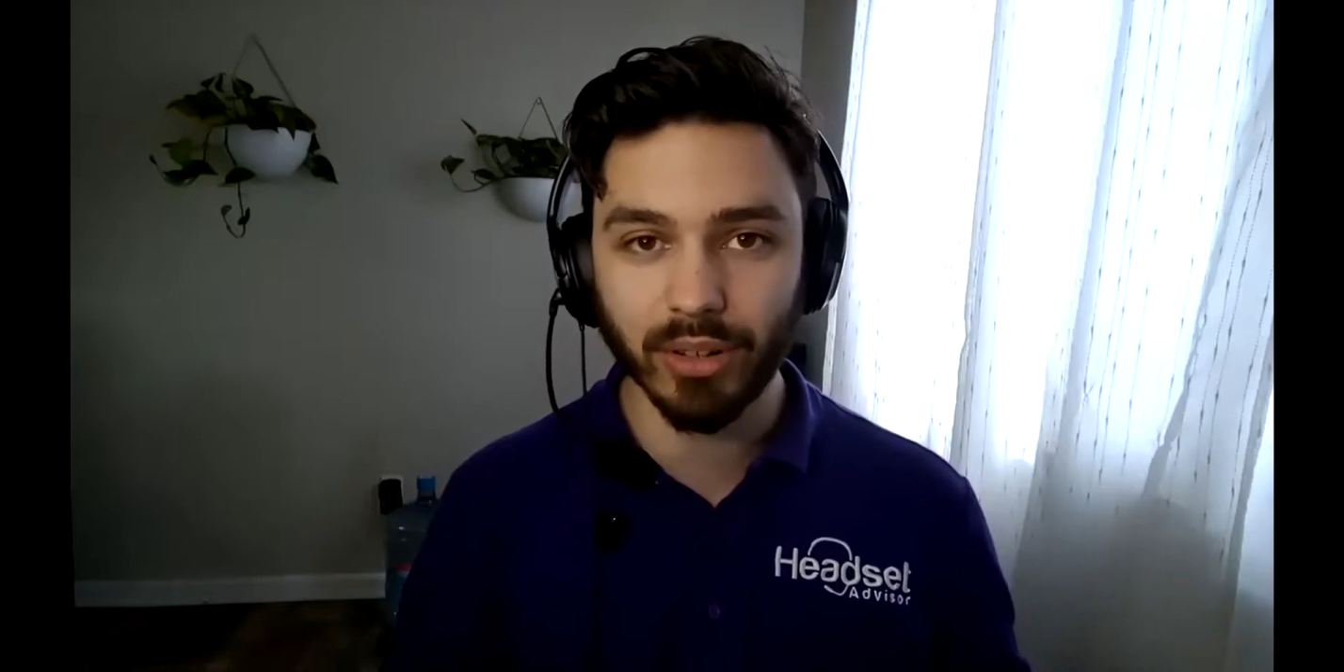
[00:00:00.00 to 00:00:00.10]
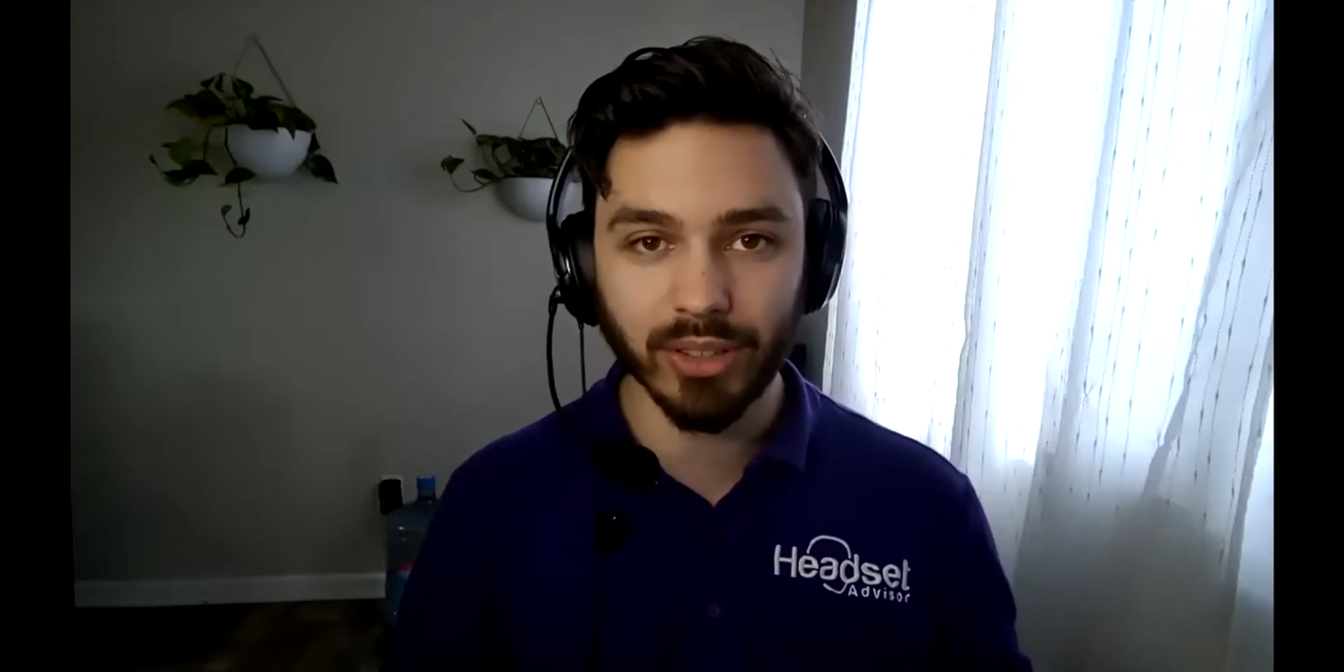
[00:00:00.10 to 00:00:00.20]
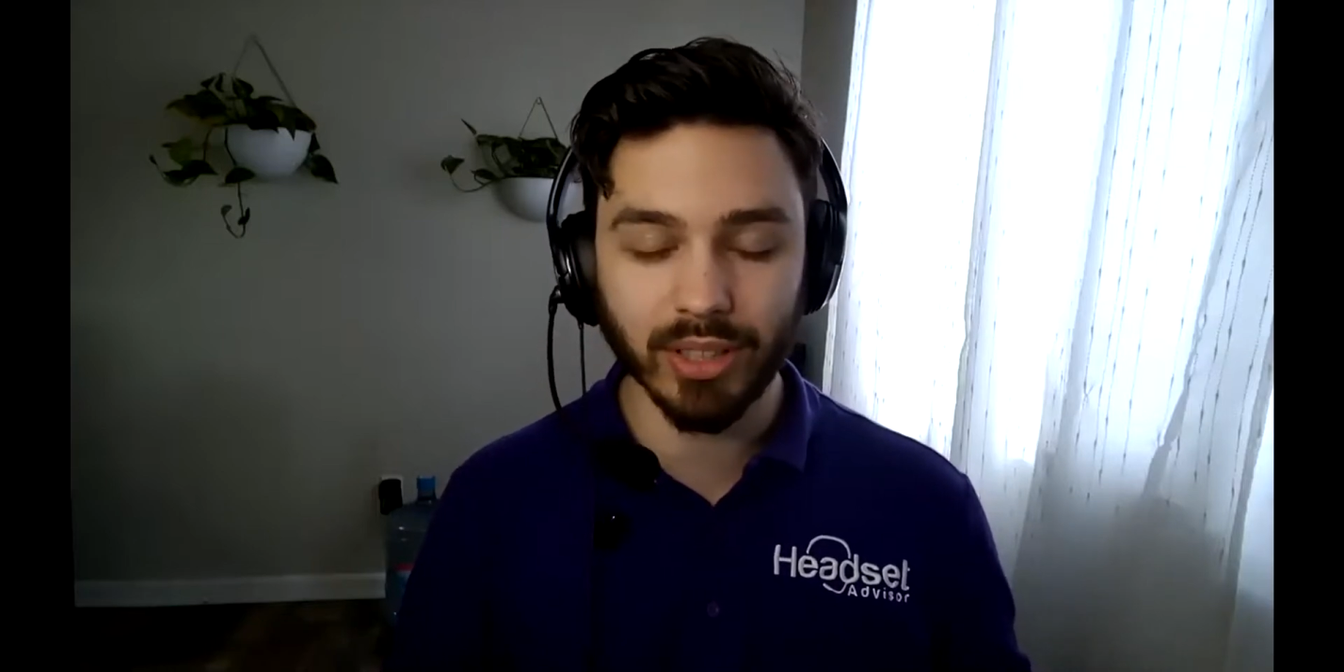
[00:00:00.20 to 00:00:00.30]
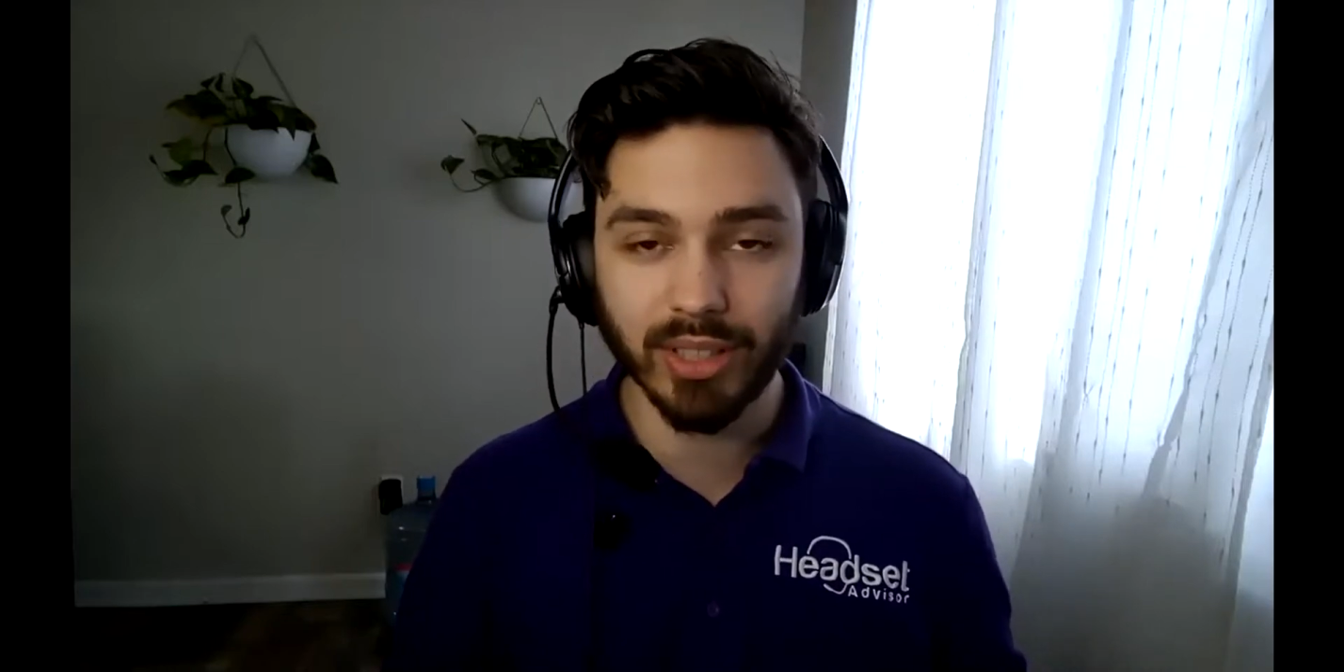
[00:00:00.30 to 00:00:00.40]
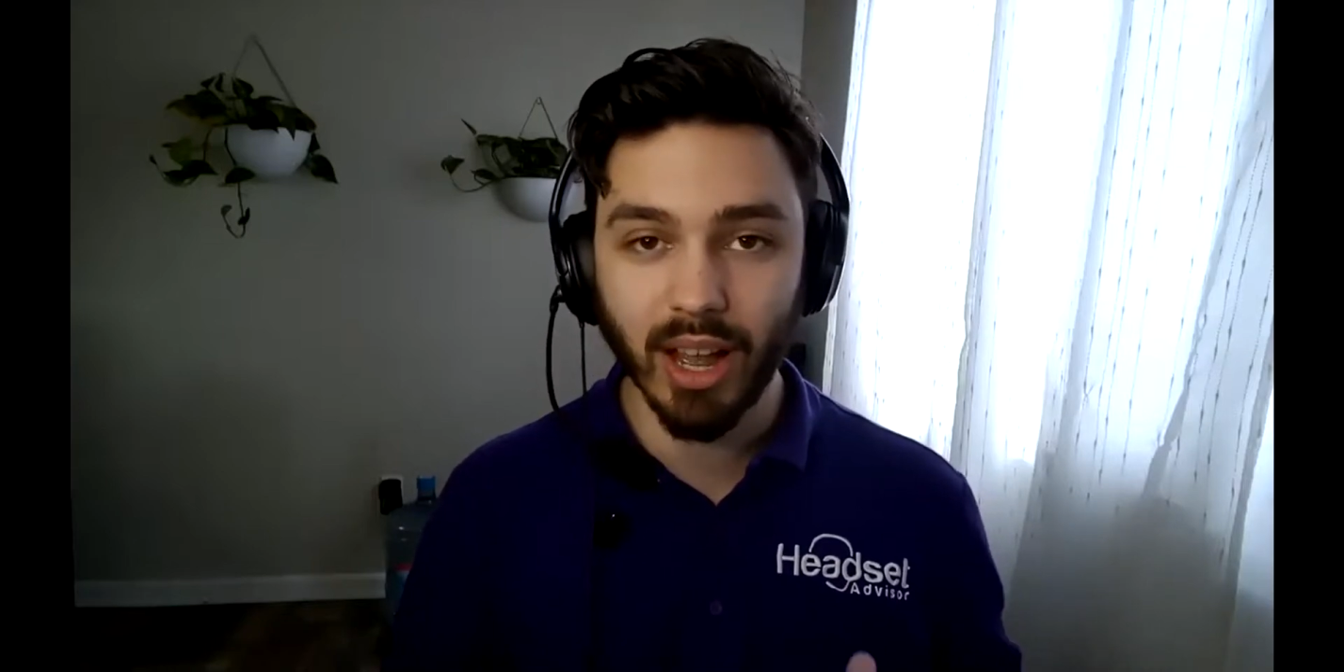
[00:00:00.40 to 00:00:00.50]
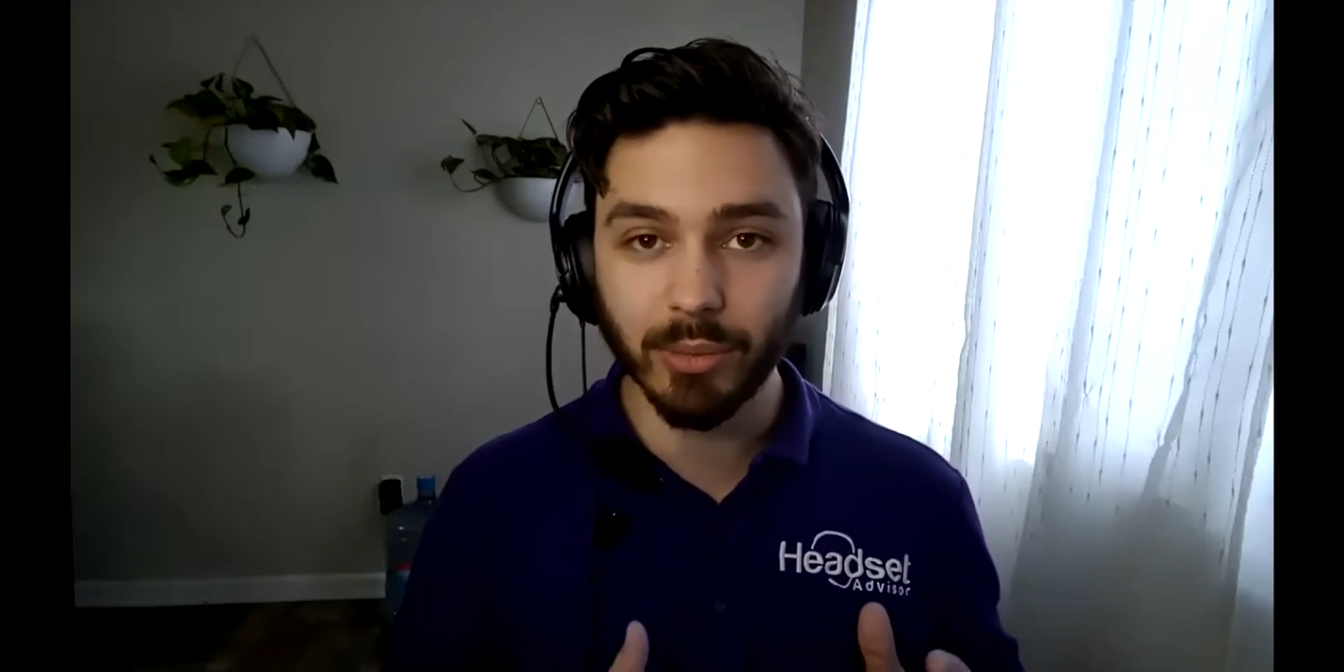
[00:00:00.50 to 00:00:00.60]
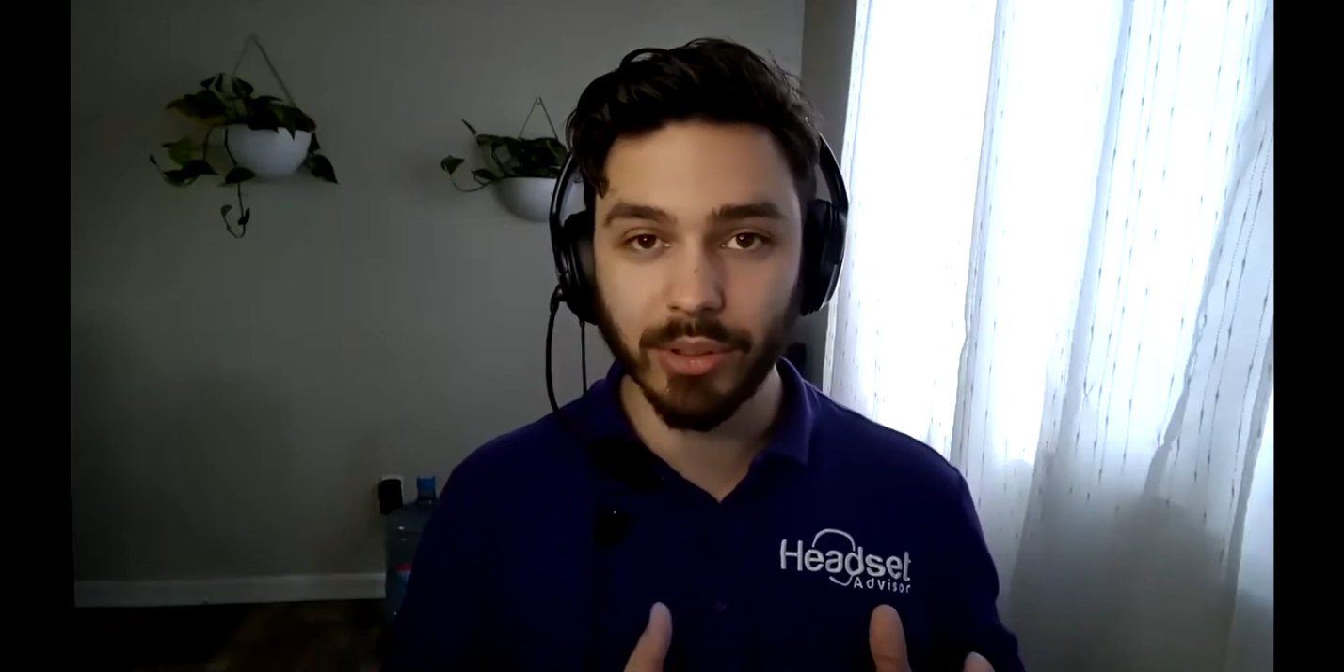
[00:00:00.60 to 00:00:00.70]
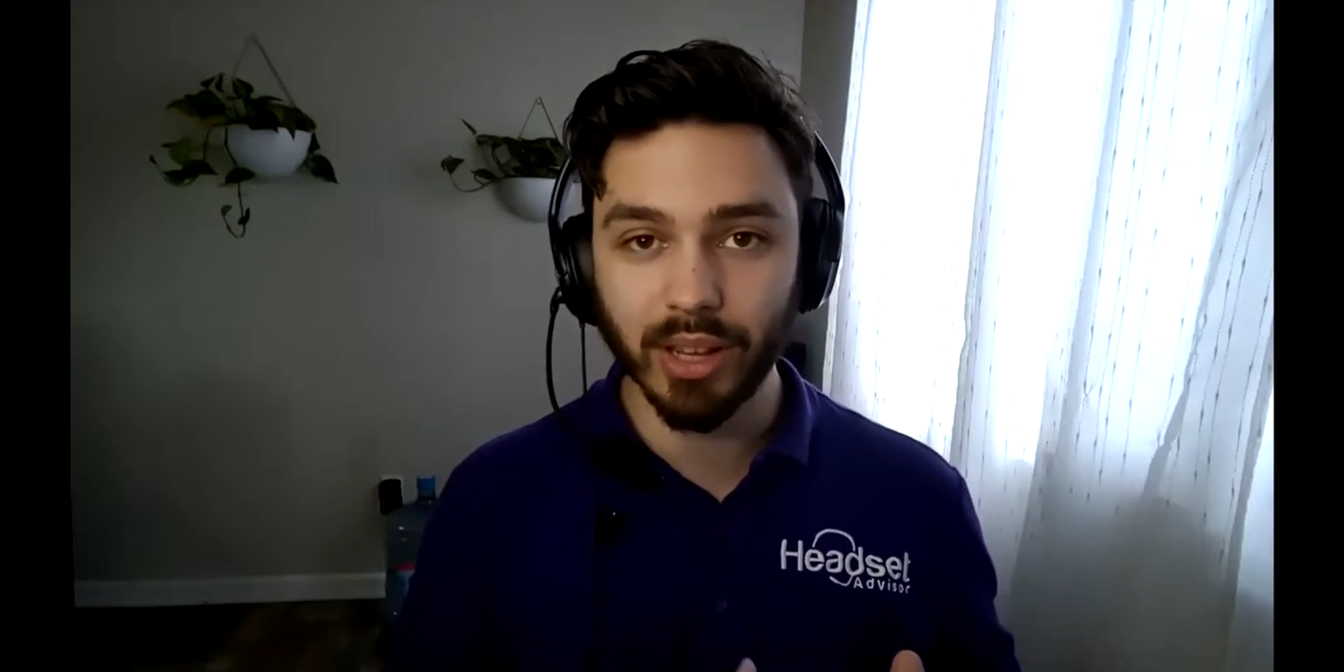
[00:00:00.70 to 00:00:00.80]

personally done with